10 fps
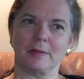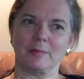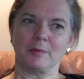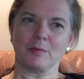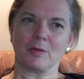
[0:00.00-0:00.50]

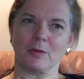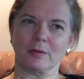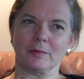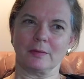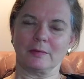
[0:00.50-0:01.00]
maybe it was
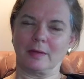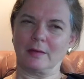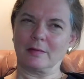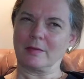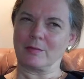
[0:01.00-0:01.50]
called, I
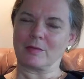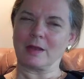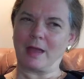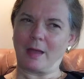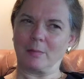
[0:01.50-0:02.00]
think it was
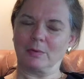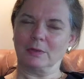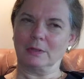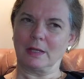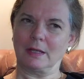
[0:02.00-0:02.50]
an
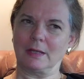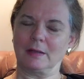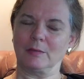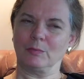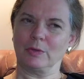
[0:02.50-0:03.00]
Apple. And
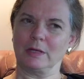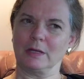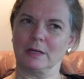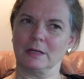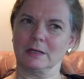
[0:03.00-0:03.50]
then
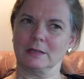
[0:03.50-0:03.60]
we